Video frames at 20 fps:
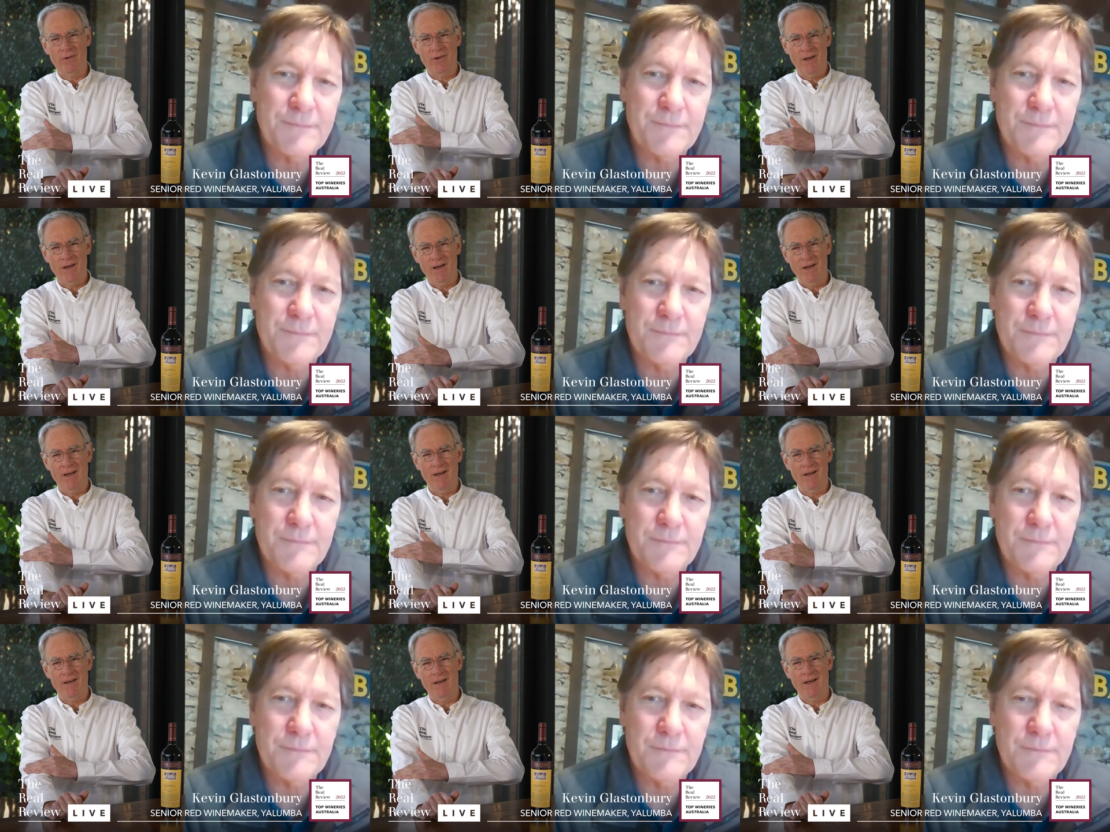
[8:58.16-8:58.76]

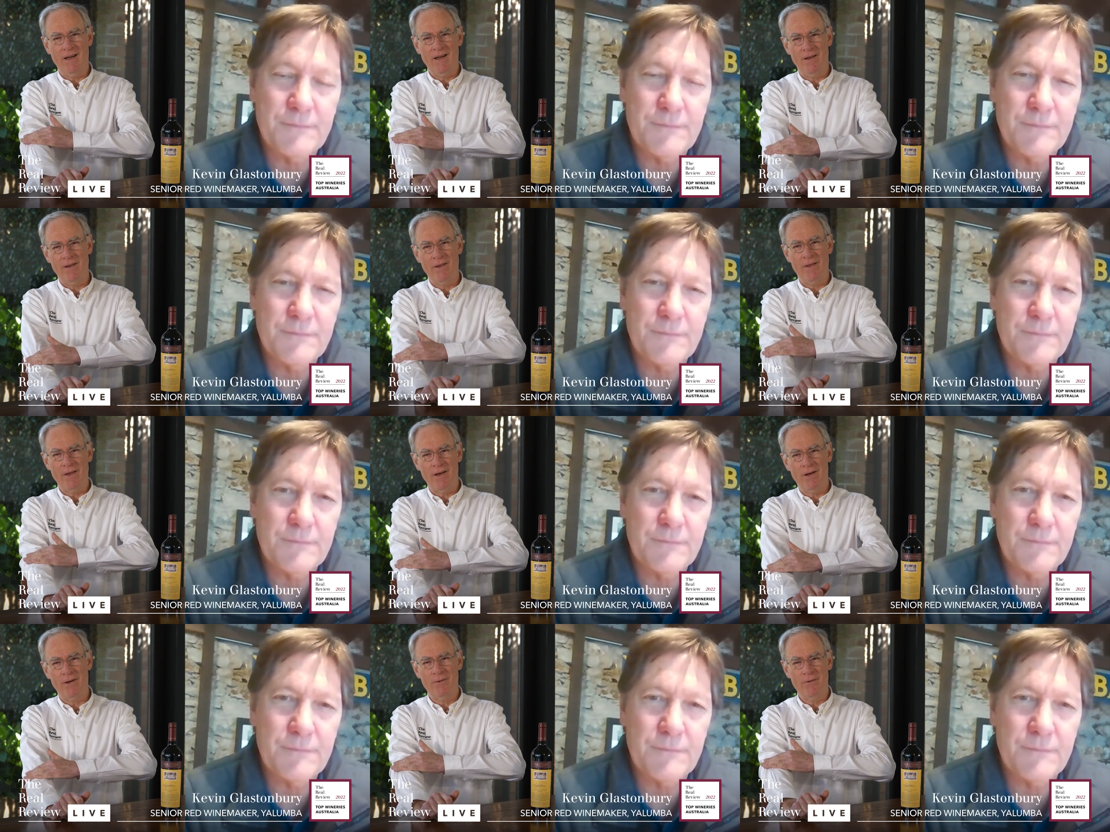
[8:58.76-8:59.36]
Speaker 1: again,
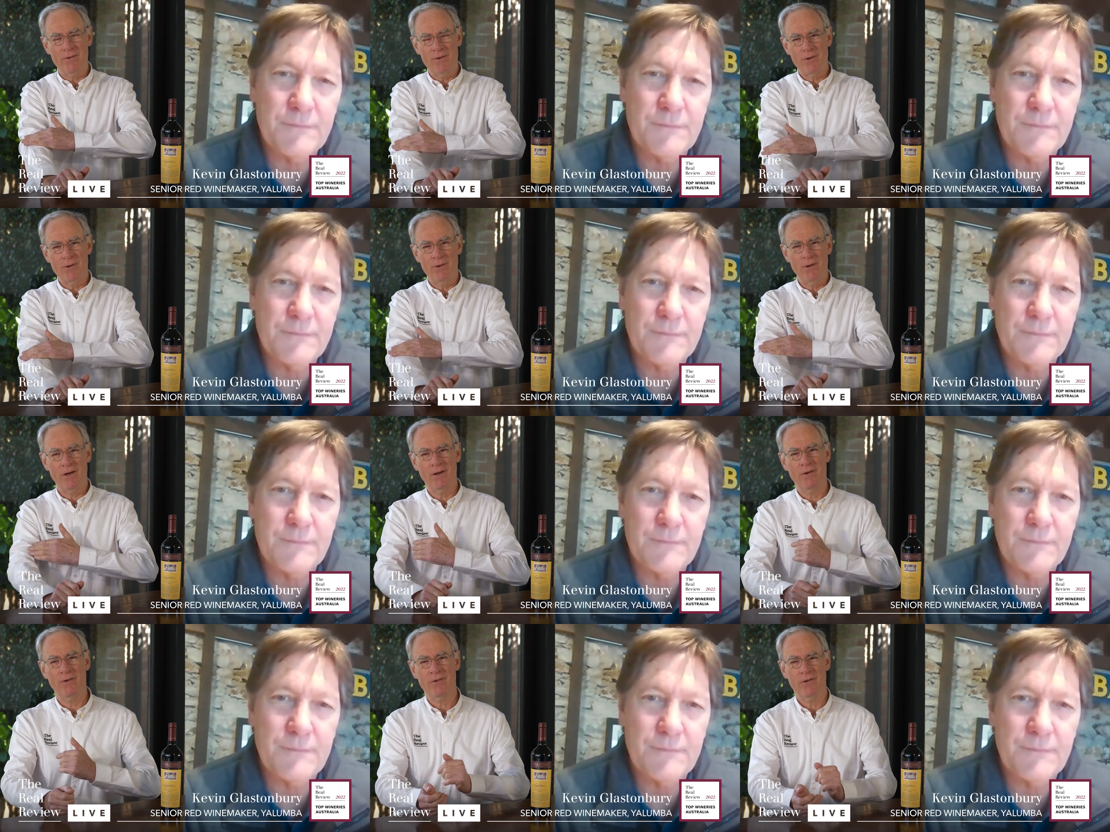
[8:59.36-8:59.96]
and thanks for
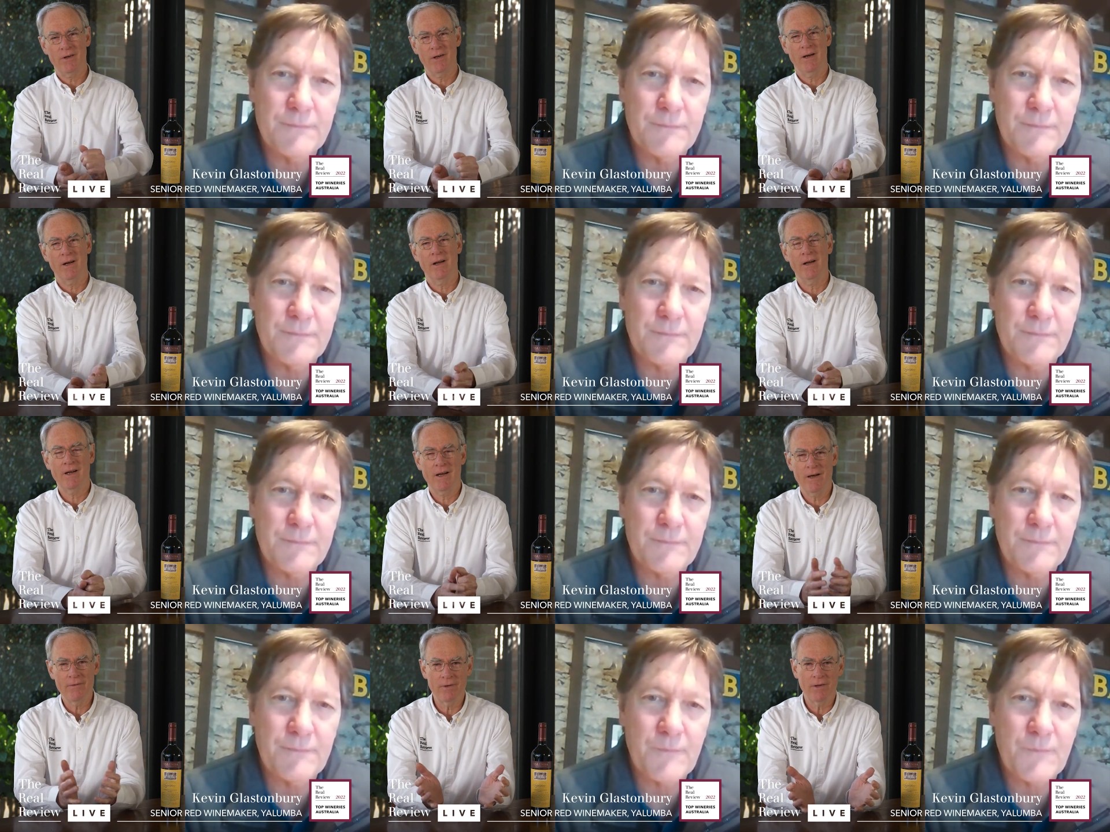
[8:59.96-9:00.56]
joining us
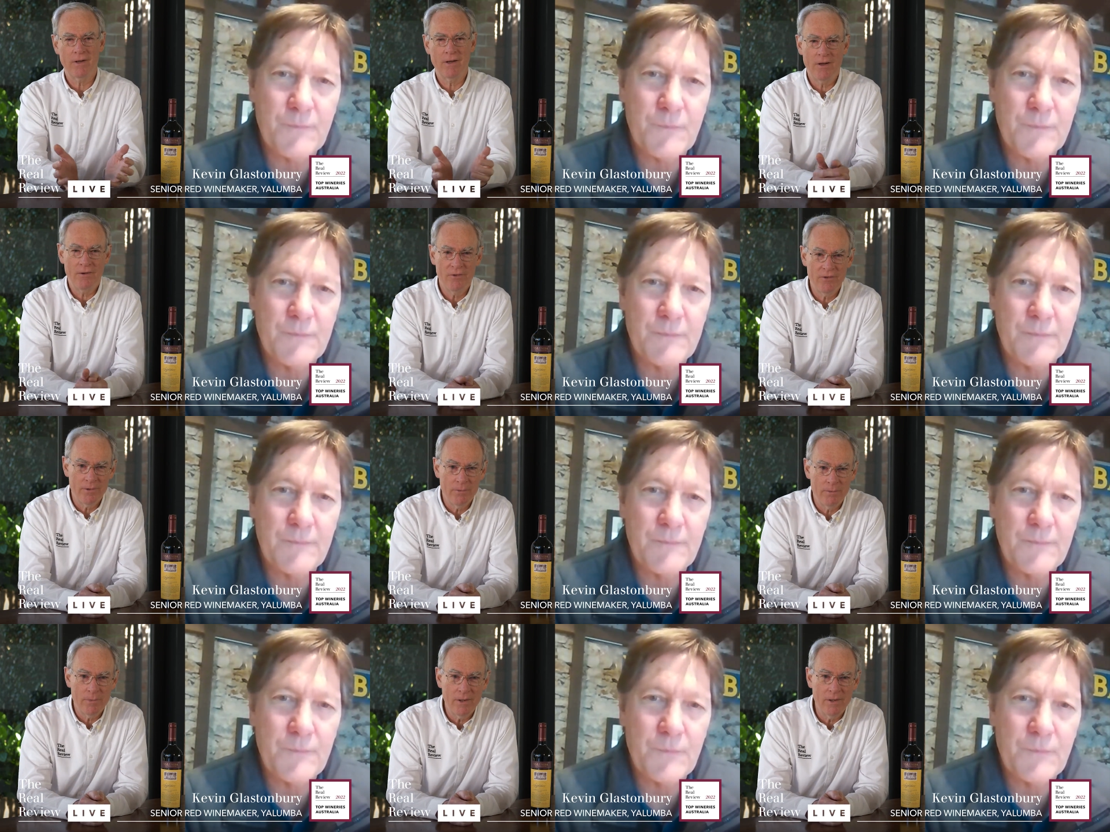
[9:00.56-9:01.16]
today. Kevin
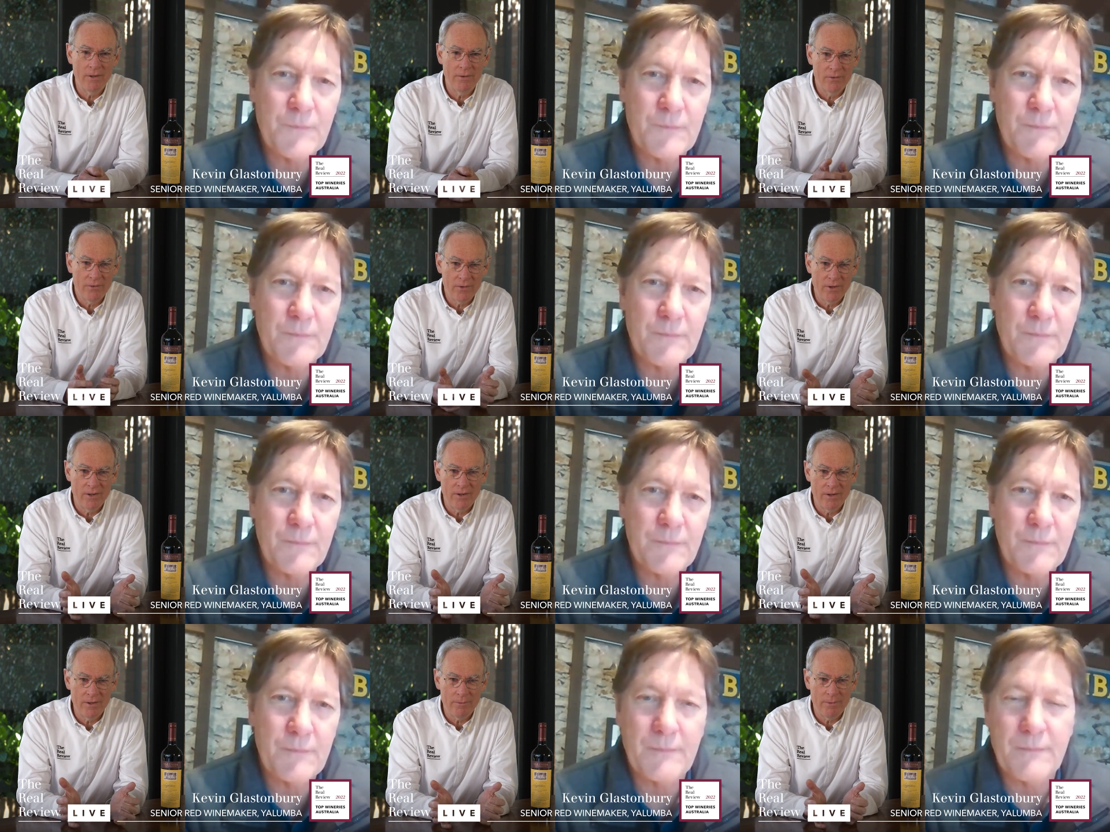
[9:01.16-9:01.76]
Glastonbury,
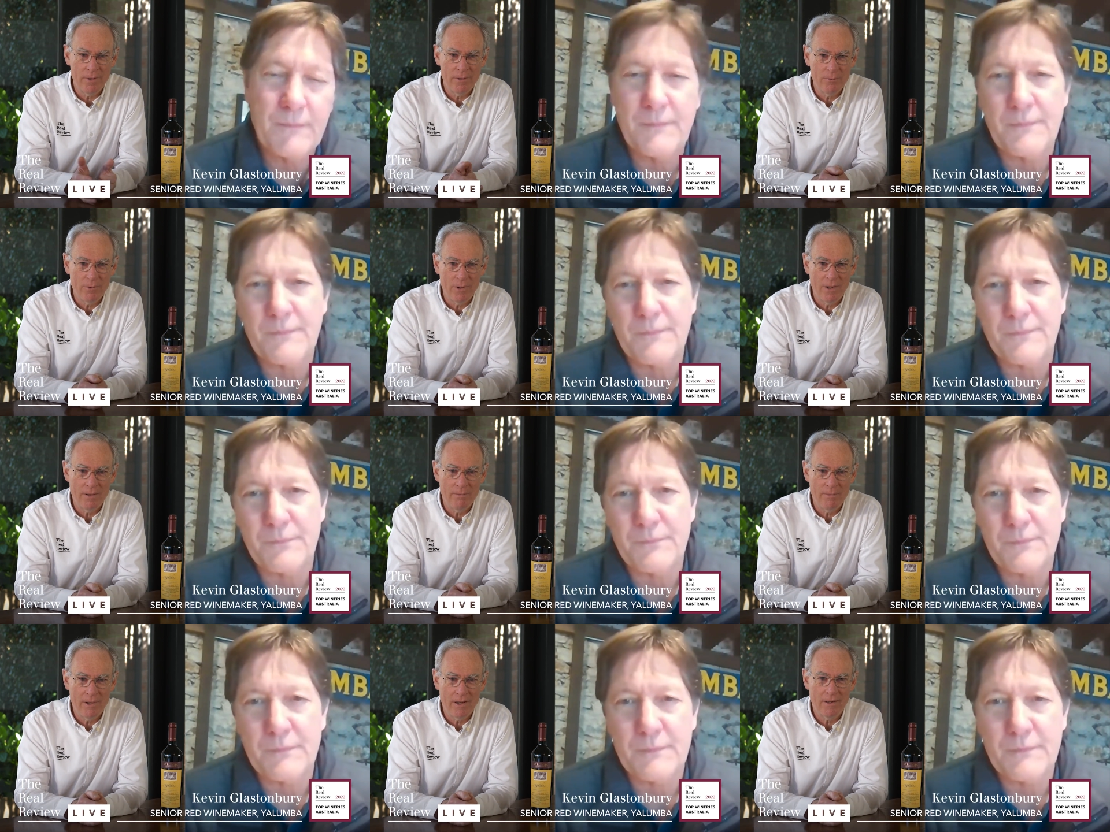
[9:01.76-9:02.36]
Senior Red
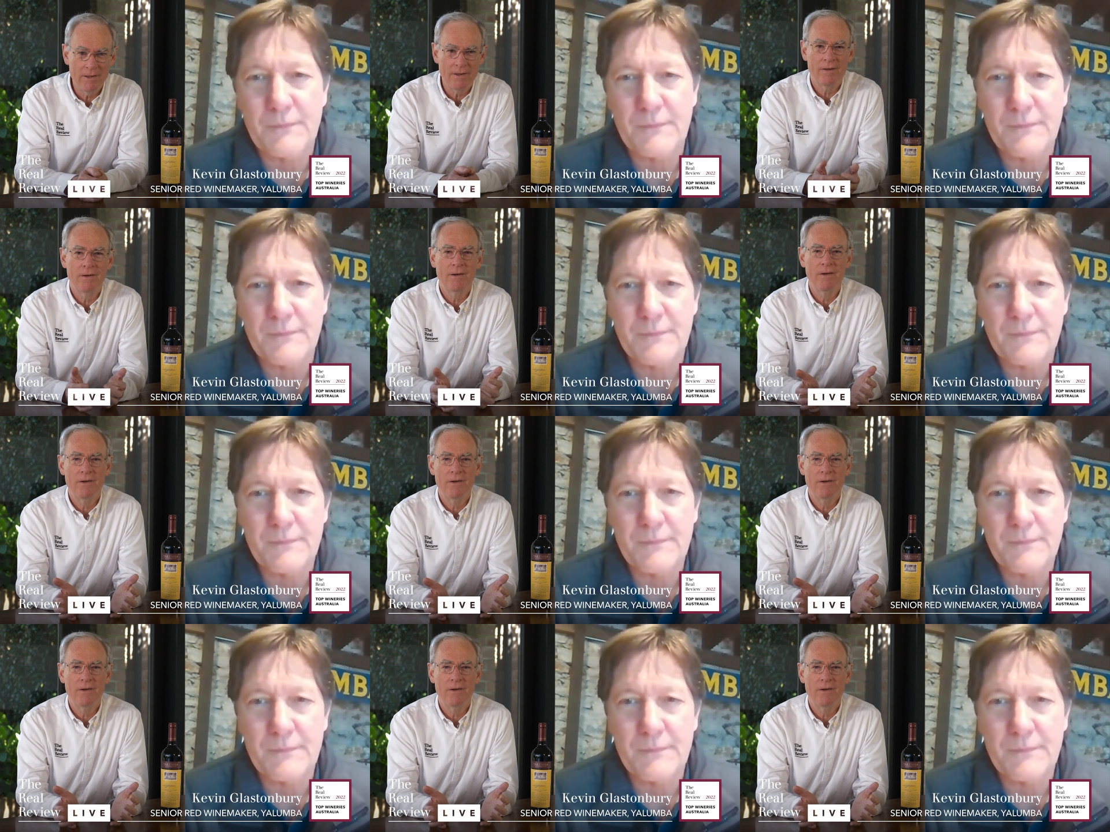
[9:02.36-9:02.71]
Winemaker,